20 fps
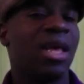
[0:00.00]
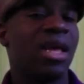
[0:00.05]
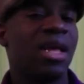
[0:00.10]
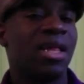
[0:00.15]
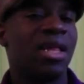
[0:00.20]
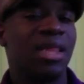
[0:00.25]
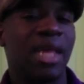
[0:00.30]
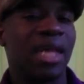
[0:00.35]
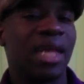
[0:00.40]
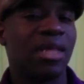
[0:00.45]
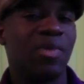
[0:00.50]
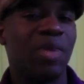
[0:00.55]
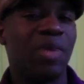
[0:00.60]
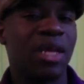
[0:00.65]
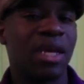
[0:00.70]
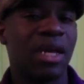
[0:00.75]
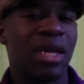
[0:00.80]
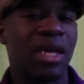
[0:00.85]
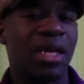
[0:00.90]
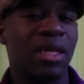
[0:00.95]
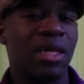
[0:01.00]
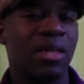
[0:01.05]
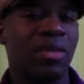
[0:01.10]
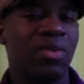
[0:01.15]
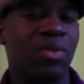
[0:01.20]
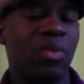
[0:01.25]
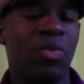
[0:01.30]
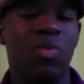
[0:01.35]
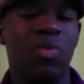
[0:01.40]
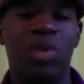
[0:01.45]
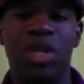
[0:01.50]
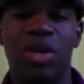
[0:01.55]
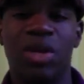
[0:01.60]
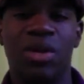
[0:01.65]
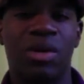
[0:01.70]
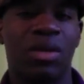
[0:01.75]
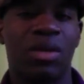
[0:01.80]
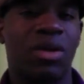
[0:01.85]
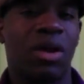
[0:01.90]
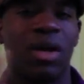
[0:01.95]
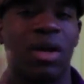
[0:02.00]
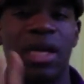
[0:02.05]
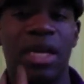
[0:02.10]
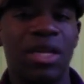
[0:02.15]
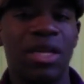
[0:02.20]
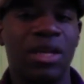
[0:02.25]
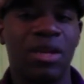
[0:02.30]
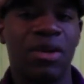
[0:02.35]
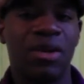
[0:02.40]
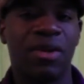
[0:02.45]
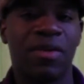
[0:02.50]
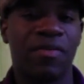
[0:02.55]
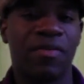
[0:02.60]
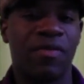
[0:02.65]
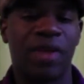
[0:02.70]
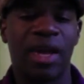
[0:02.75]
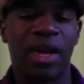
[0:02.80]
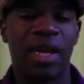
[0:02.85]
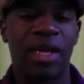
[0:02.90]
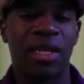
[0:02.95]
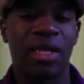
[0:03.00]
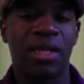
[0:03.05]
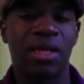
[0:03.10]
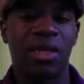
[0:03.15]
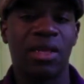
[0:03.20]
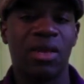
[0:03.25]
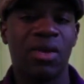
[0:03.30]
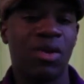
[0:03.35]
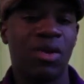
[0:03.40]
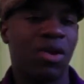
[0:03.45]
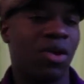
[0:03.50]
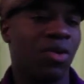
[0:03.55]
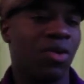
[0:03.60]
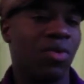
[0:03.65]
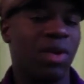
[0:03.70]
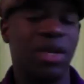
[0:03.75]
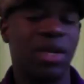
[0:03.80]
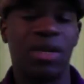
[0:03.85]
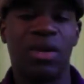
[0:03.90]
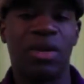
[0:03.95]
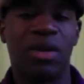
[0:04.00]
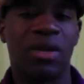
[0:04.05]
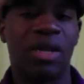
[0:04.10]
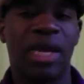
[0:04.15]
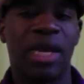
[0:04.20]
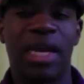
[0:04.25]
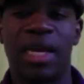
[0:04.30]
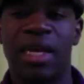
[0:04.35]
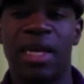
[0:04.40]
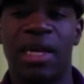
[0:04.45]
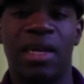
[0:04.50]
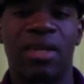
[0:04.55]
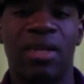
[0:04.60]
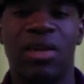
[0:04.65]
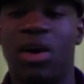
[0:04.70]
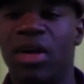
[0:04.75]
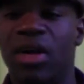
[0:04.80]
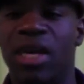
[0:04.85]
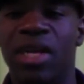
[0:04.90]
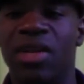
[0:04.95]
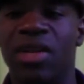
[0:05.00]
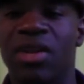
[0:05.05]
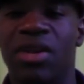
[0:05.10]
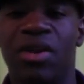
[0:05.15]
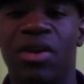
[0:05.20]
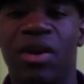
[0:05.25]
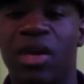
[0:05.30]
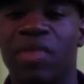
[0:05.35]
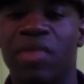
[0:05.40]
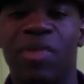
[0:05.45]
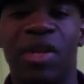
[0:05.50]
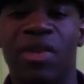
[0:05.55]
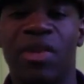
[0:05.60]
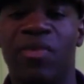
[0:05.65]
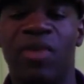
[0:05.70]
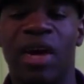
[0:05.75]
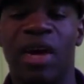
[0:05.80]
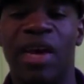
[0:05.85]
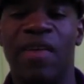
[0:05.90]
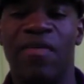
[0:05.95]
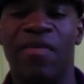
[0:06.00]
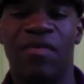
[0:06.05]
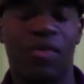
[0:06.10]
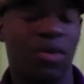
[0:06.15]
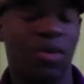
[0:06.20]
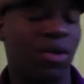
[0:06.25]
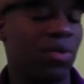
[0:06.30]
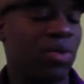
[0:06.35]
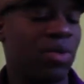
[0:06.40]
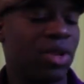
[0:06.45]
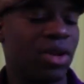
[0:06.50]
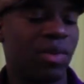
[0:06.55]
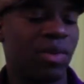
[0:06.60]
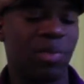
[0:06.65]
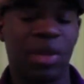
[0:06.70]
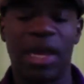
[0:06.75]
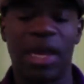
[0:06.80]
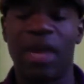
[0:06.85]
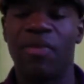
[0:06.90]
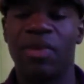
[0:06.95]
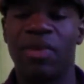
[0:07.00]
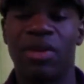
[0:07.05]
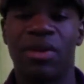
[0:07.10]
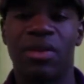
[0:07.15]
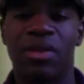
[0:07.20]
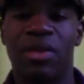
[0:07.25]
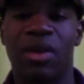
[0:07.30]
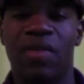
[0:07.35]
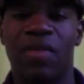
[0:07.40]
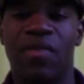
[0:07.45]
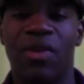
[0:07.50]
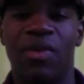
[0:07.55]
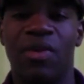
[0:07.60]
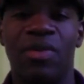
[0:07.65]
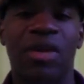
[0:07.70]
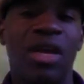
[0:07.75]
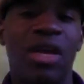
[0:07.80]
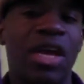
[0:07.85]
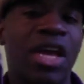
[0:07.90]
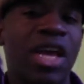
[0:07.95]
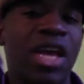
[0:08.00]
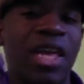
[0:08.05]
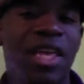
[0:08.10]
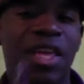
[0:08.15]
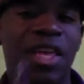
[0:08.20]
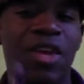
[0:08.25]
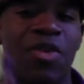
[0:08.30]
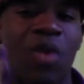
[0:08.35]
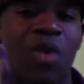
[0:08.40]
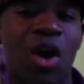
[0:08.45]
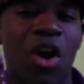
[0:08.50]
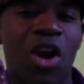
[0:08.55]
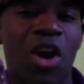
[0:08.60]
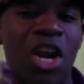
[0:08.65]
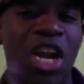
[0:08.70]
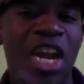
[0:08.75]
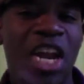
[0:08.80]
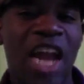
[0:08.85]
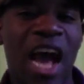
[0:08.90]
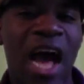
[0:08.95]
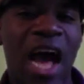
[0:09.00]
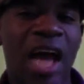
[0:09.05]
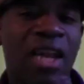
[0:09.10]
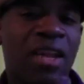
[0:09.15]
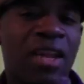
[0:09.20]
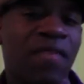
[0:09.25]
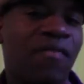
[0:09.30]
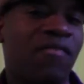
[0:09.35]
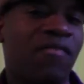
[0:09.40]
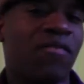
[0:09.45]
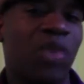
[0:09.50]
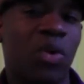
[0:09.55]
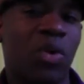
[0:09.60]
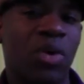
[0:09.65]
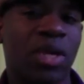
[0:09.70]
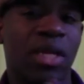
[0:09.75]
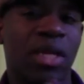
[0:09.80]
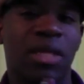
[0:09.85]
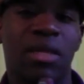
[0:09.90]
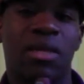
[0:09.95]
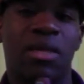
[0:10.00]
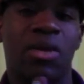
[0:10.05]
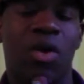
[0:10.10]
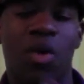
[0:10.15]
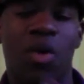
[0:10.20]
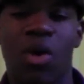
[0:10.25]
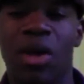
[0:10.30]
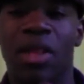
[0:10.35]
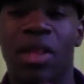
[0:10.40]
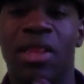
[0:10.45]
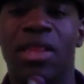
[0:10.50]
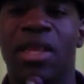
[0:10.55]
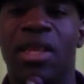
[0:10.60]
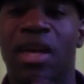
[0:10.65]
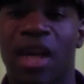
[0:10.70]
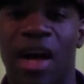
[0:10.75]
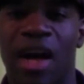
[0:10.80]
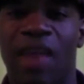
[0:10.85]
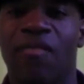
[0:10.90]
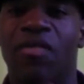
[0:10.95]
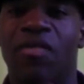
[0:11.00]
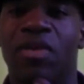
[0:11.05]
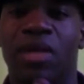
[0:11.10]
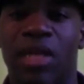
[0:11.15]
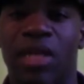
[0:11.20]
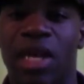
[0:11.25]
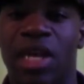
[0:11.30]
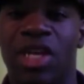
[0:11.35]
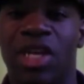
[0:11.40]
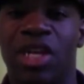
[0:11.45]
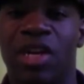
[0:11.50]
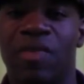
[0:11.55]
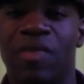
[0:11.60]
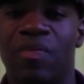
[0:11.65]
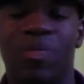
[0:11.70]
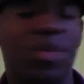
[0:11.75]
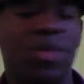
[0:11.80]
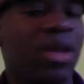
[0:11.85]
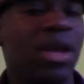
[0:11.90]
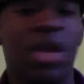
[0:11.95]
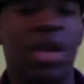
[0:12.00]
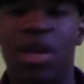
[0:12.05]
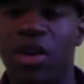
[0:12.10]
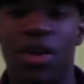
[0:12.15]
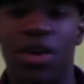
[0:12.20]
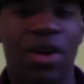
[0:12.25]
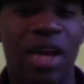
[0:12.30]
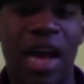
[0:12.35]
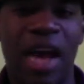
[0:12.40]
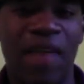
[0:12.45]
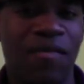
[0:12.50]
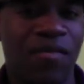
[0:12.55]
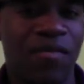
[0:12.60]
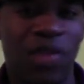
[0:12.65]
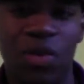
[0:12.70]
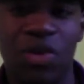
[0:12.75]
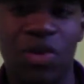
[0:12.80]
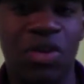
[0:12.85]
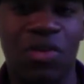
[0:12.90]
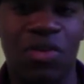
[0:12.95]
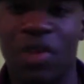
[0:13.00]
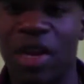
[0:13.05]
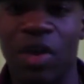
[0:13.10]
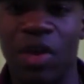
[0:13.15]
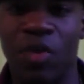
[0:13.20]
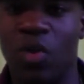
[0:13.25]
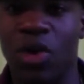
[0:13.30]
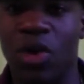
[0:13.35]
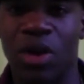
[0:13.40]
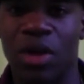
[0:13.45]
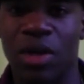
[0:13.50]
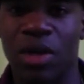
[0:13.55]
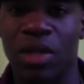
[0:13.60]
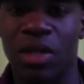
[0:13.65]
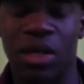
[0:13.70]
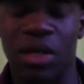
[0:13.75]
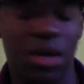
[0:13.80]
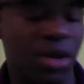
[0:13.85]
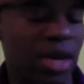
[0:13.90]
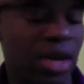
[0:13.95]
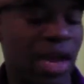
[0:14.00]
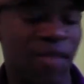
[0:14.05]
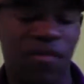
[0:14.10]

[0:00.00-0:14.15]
That's because when you're talking to your friends, or when you're talking to your husband and wife, or when you're playing with your cell phone, you are not focused on the conversation. You're not filtering words. You're not